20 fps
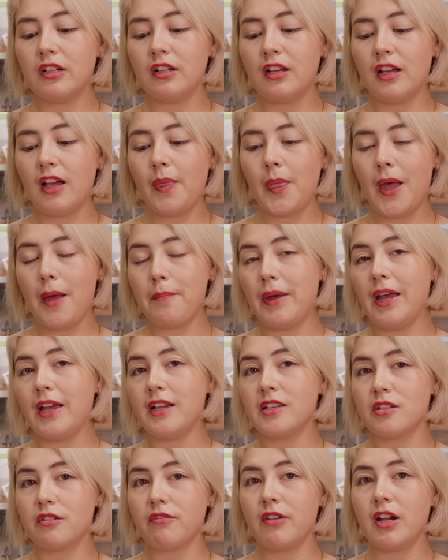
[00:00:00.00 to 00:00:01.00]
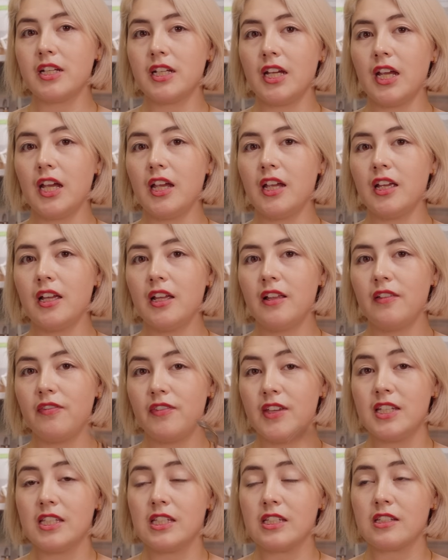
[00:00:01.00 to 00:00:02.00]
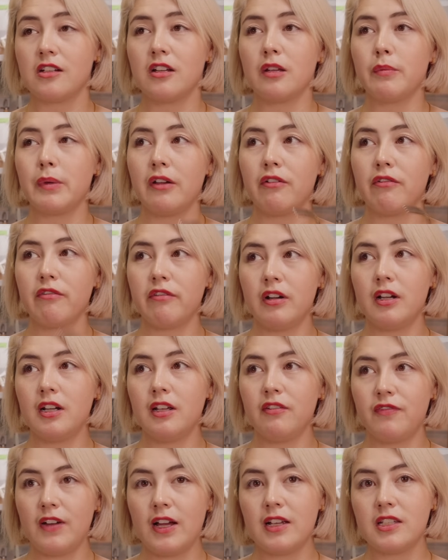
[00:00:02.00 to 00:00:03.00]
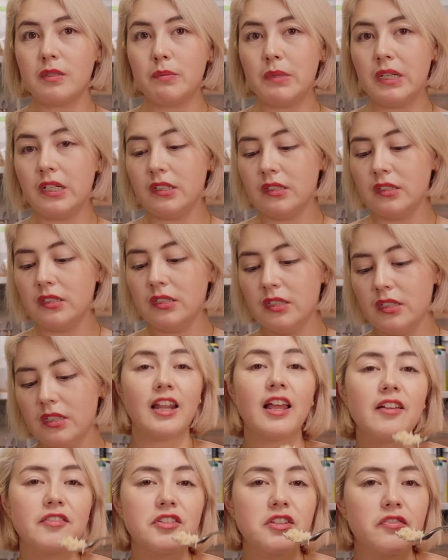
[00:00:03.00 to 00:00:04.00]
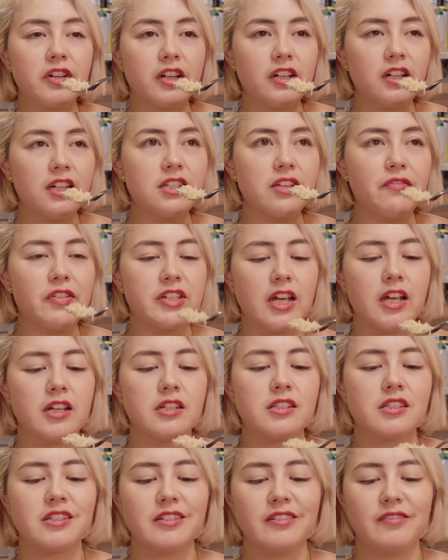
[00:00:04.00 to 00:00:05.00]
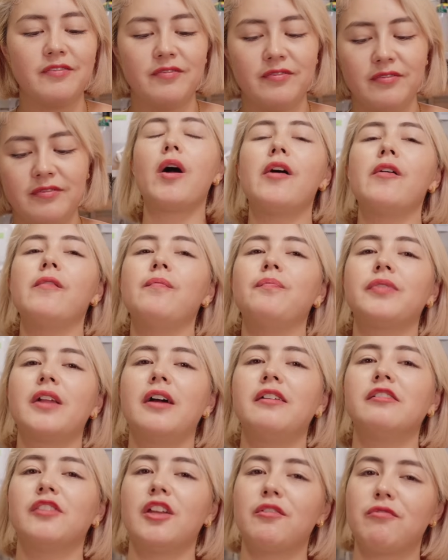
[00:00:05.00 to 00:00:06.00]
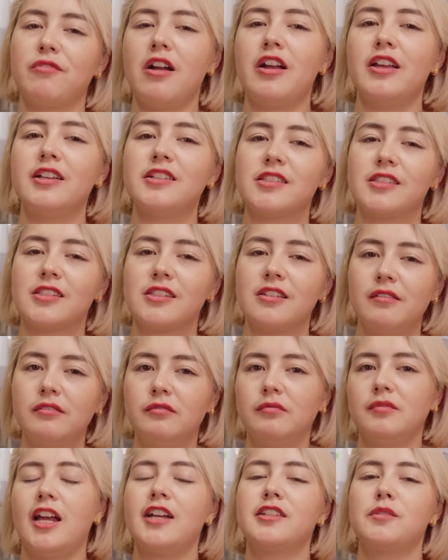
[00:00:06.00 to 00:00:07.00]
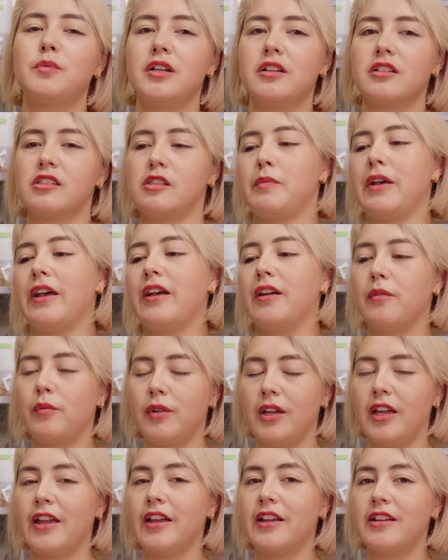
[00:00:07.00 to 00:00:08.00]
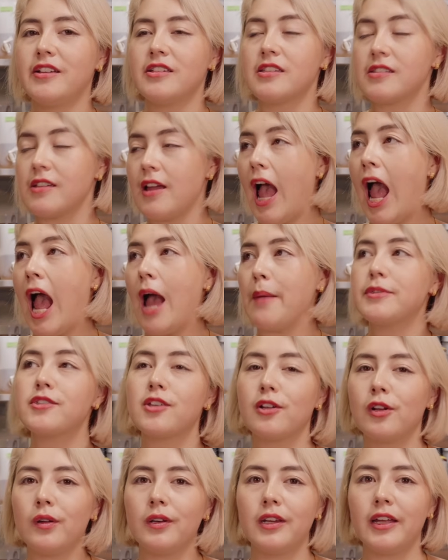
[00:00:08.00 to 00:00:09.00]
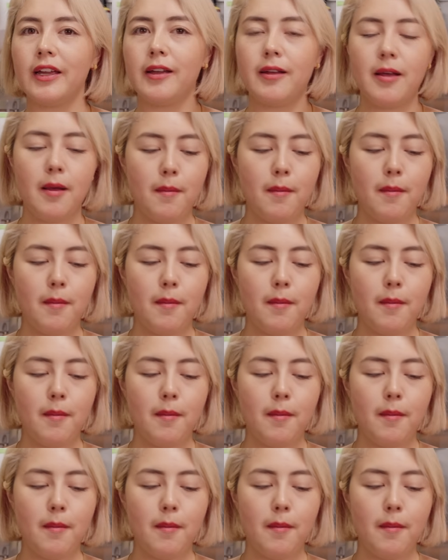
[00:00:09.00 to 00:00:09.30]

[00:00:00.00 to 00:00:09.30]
and that paste ready, this is going to be a really fast meal. Let's have a taste. Well, the rice, as we expect, is absolutely